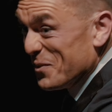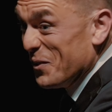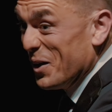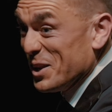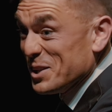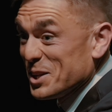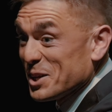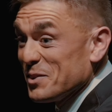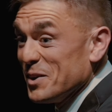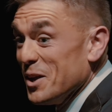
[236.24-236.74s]

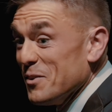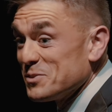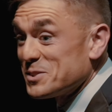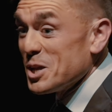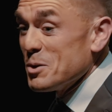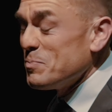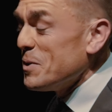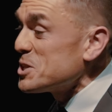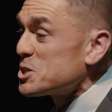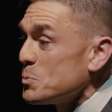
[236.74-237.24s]
1 degree of
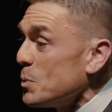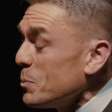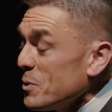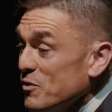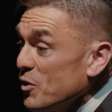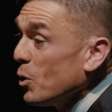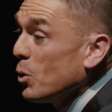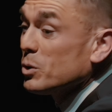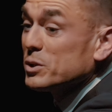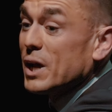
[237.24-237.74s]
separation, but
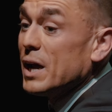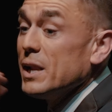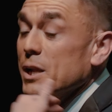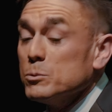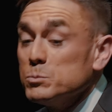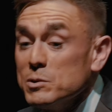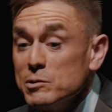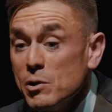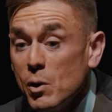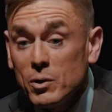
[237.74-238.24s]
we've all done
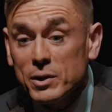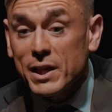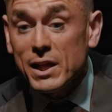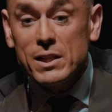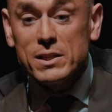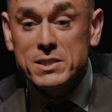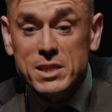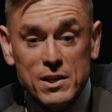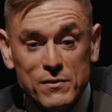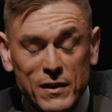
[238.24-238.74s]
it. We're all
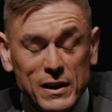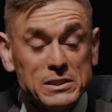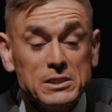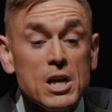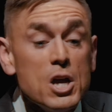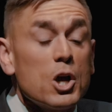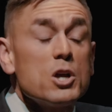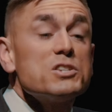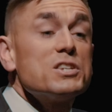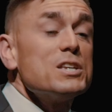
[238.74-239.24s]
guilty of it,
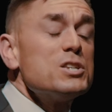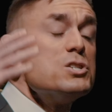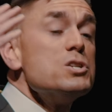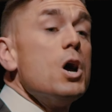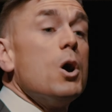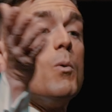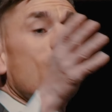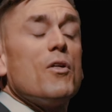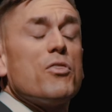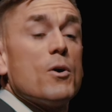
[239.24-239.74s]
because there's
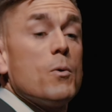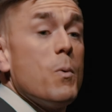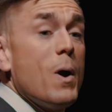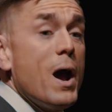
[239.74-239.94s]
no other